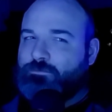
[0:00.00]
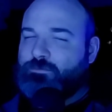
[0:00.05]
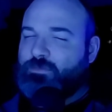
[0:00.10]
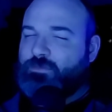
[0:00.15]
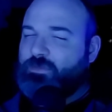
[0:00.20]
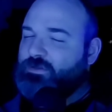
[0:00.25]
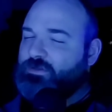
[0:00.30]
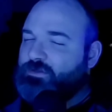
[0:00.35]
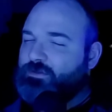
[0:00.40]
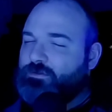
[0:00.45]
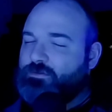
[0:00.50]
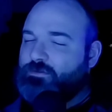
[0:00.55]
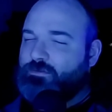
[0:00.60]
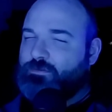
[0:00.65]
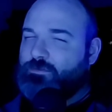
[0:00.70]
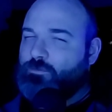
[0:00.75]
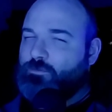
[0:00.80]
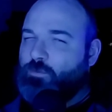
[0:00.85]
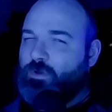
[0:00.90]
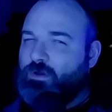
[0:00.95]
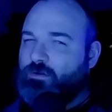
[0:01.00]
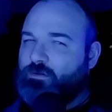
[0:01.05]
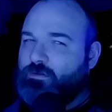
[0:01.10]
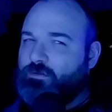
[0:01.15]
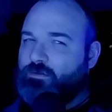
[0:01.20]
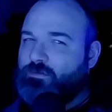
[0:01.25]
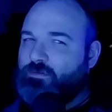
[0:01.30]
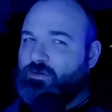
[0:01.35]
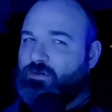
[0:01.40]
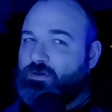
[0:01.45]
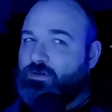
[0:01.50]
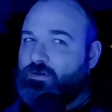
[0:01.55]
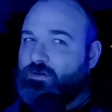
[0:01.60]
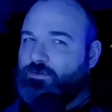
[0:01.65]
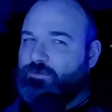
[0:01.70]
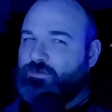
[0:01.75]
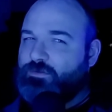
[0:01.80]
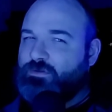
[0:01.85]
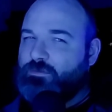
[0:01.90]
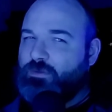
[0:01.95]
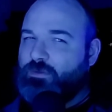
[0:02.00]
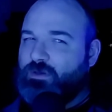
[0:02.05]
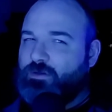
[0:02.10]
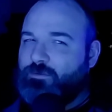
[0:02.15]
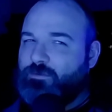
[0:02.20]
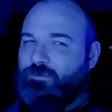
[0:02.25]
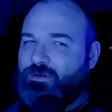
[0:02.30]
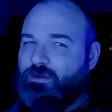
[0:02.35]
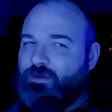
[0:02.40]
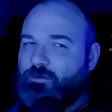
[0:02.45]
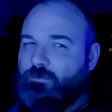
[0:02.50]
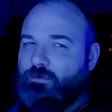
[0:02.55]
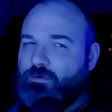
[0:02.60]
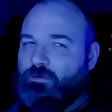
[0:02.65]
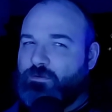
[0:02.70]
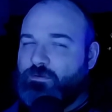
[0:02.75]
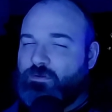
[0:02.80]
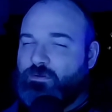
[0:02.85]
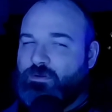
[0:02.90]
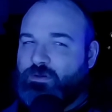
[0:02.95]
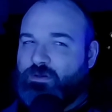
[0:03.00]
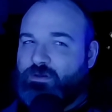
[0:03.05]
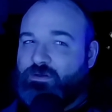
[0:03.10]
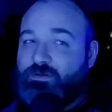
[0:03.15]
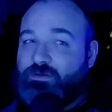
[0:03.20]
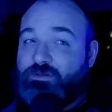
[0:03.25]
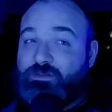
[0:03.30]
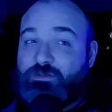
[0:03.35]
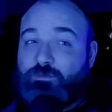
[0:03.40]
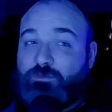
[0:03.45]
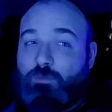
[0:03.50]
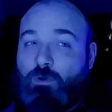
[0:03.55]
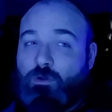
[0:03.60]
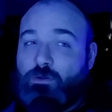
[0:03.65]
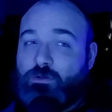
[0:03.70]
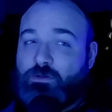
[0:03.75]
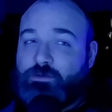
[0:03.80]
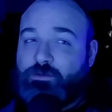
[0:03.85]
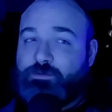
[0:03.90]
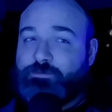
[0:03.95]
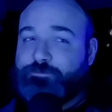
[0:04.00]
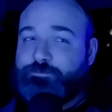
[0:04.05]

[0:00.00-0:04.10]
It's weirder than it used to be when they were smaller.